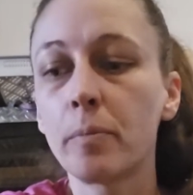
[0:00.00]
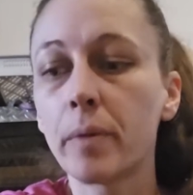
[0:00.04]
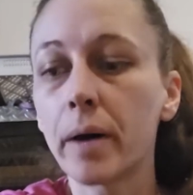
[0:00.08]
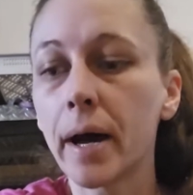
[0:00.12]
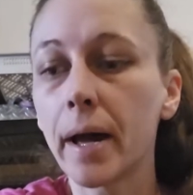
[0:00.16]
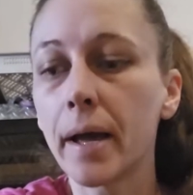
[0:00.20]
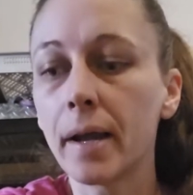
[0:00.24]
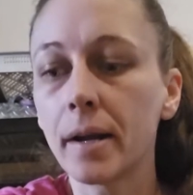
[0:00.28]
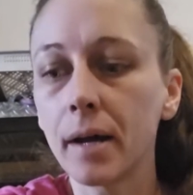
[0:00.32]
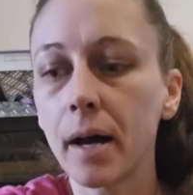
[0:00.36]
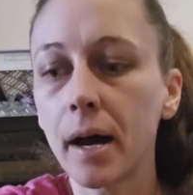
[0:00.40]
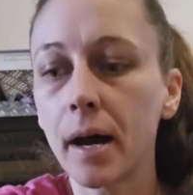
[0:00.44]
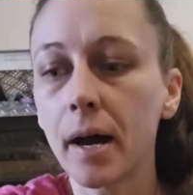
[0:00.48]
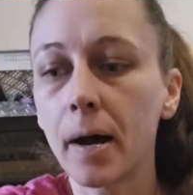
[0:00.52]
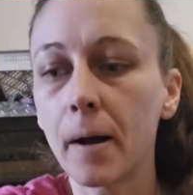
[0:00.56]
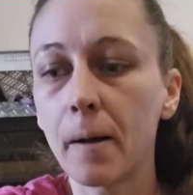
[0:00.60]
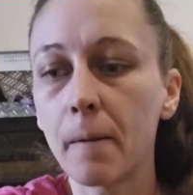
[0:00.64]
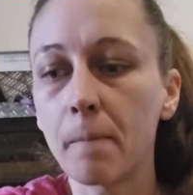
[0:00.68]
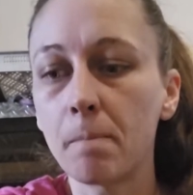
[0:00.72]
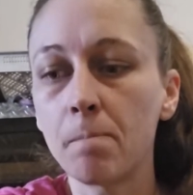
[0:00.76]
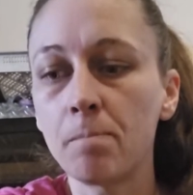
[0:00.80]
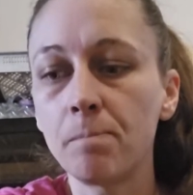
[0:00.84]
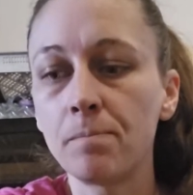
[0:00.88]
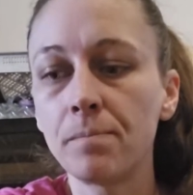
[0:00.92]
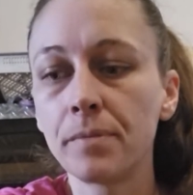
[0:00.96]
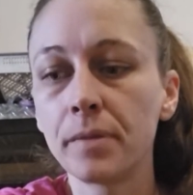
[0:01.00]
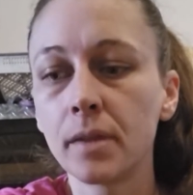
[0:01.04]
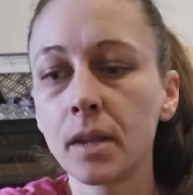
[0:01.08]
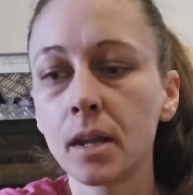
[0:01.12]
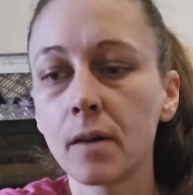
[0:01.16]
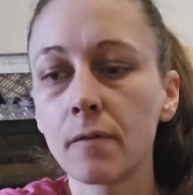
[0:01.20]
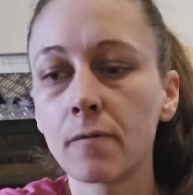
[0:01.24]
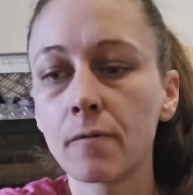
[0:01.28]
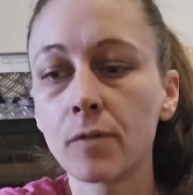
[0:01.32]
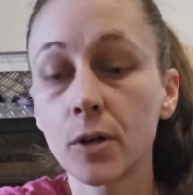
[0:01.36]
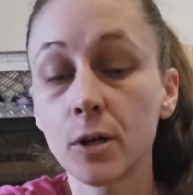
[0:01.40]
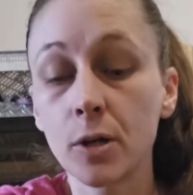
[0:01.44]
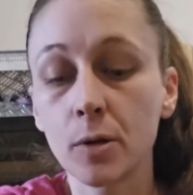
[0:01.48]
But
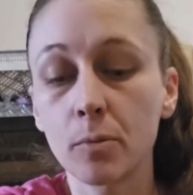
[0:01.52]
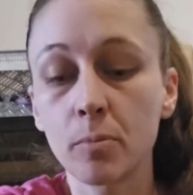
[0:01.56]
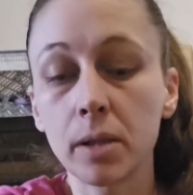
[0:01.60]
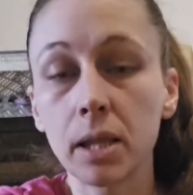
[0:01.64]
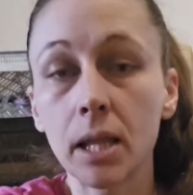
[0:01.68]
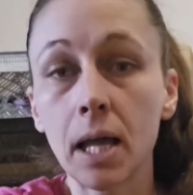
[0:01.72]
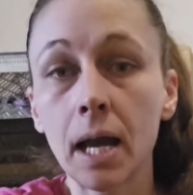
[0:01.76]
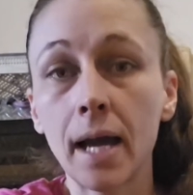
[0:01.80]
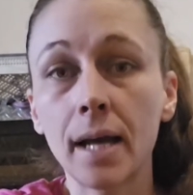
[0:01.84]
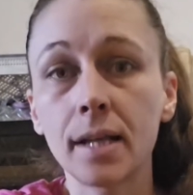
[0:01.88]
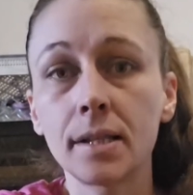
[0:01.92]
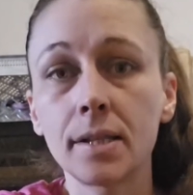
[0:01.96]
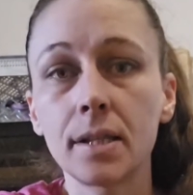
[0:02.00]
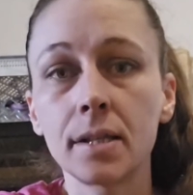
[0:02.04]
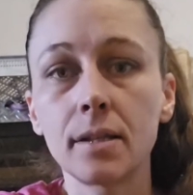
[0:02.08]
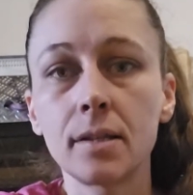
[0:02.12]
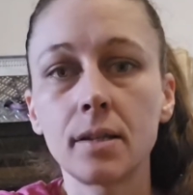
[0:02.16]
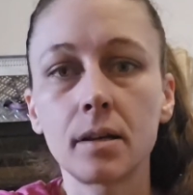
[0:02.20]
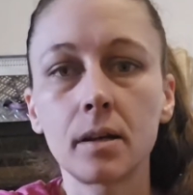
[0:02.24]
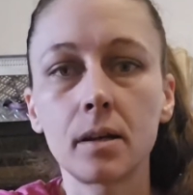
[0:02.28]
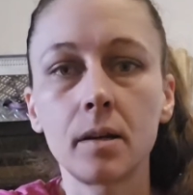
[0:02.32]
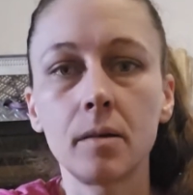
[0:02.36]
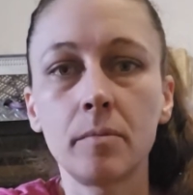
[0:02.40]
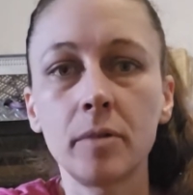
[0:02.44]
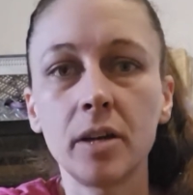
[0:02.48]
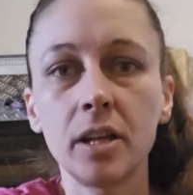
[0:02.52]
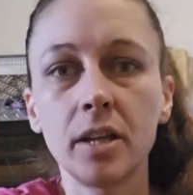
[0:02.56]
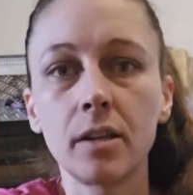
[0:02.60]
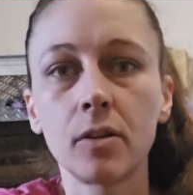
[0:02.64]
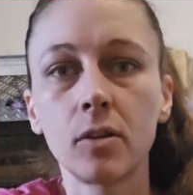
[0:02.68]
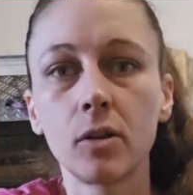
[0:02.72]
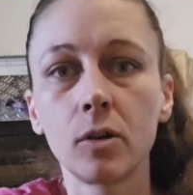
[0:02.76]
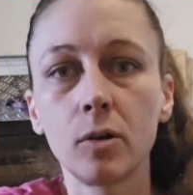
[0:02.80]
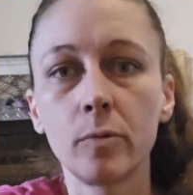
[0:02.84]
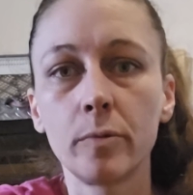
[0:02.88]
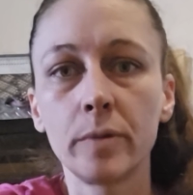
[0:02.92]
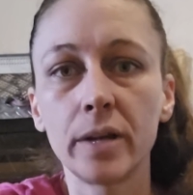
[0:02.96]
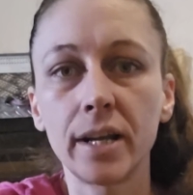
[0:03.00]
for your plants, it's going to be the
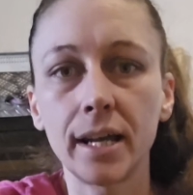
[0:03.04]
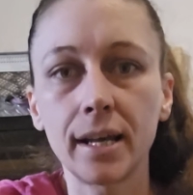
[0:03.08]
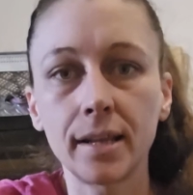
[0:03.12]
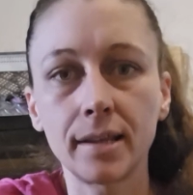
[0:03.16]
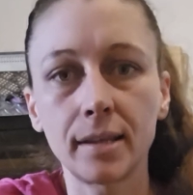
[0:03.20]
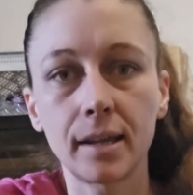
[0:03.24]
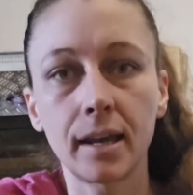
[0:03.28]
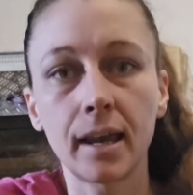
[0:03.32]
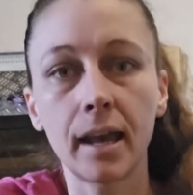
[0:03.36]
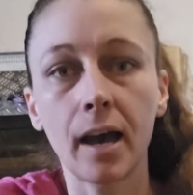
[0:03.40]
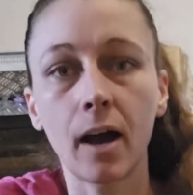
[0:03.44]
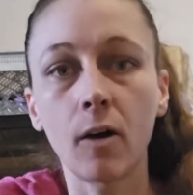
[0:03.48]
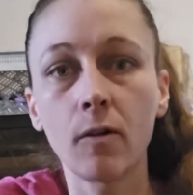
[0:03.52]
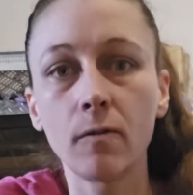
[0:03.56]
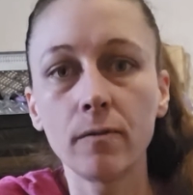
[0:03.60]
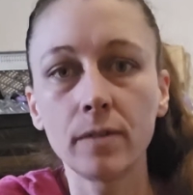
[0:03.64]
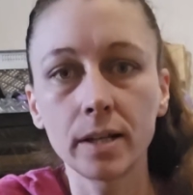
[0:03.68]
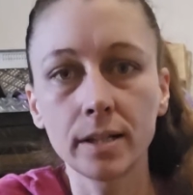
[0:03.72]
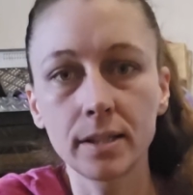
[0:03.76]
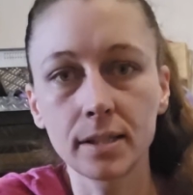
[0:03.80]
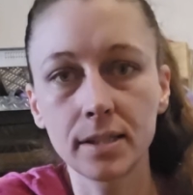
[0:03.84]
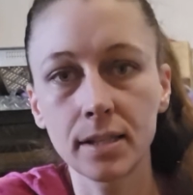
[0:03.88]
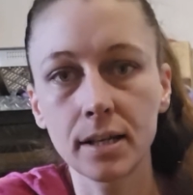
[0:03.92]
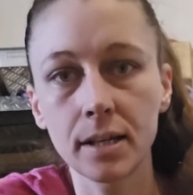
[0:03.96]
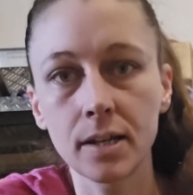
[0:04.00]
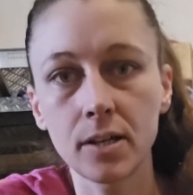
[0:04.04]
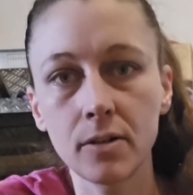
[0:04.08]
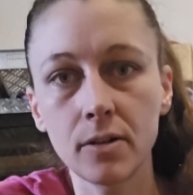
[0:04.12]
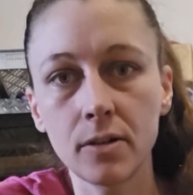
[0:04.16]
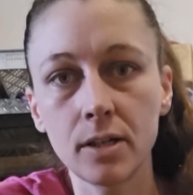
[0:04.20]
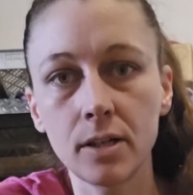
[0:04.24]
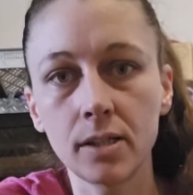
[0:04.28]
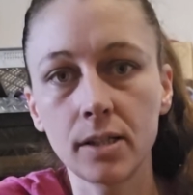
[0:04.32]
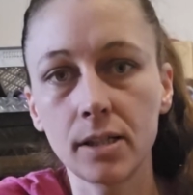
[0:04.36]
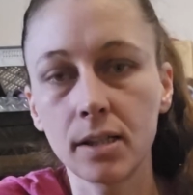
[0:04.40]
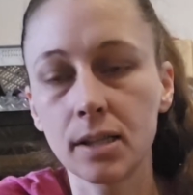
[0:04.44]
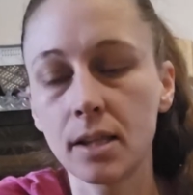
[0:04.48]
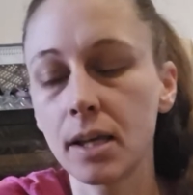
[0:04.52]
lumen and the kelvins that you
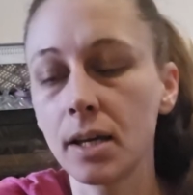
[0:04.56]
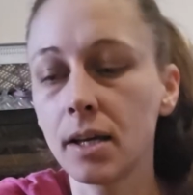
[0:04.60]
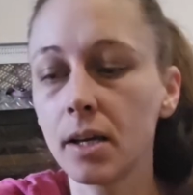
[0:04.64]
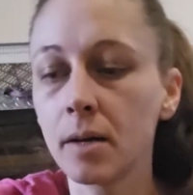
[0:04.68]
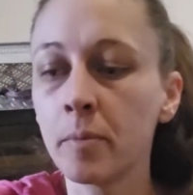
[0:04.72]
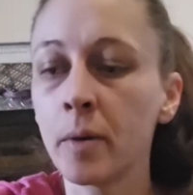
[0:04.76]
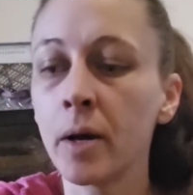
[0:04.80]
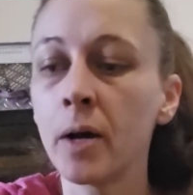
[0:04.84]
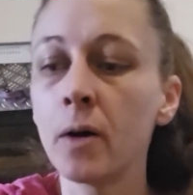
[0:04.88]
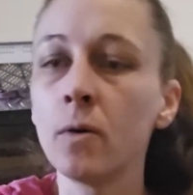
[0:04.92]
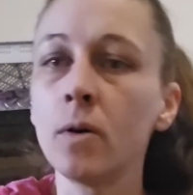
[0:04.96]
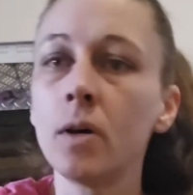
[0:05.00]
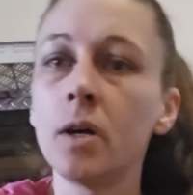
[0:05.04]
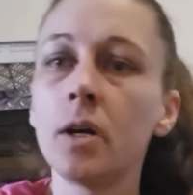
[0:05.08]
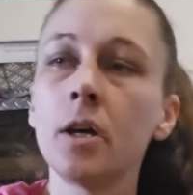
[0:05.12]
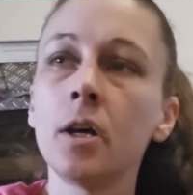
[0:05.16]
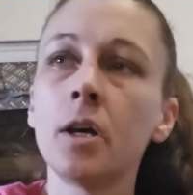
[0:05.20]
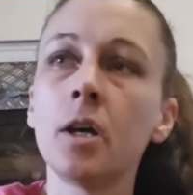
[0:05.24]
need to think about.